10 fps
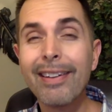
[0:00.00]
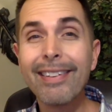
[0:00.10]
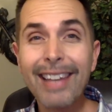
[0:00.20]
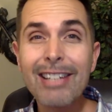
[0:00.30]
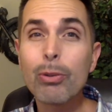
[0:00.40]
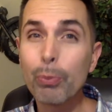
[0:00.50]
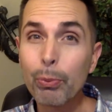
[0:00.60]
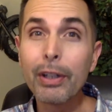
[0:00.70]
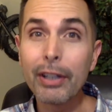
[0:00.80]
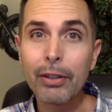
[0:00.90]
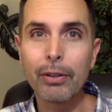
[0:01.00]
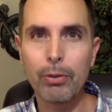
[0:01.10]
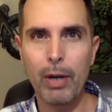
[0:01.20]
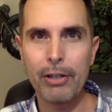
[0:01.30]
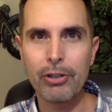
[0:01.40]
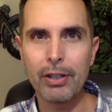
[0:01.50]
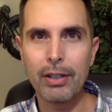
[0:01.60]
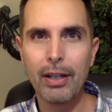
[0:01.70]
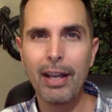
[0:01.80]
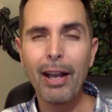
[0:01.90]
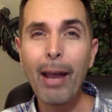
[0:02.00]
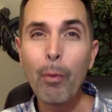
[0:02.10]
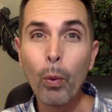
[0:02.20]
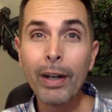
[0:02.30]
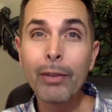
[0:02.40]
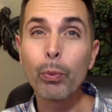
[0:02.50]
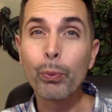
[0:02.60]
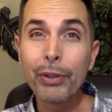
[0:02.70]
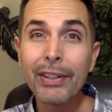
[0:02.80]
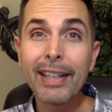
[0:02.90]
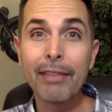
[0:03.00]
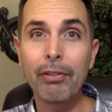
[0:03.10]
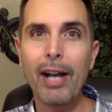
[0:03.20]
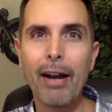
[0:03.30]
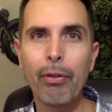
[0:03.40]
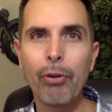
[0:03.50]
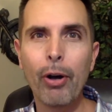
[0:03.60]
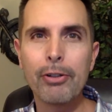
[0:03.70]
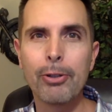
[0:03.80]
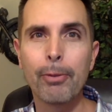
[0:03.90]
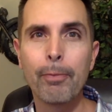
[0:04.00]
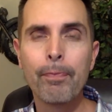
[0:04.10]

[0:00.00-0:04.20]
That's a really good question, and one to really give a lot of thought to.